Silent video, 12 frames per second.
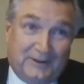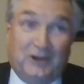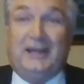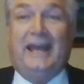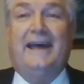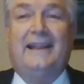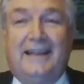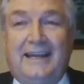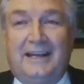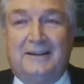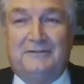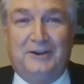you can't
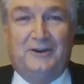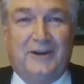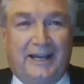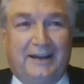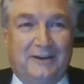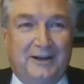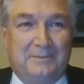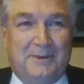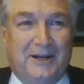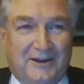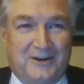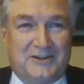lead if you don't have
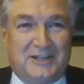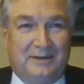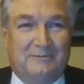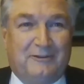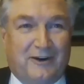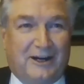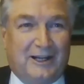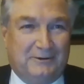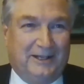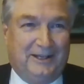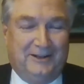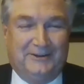anybody on your team
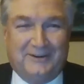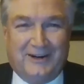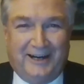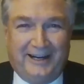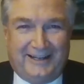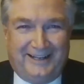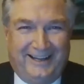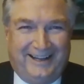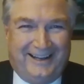following you, right?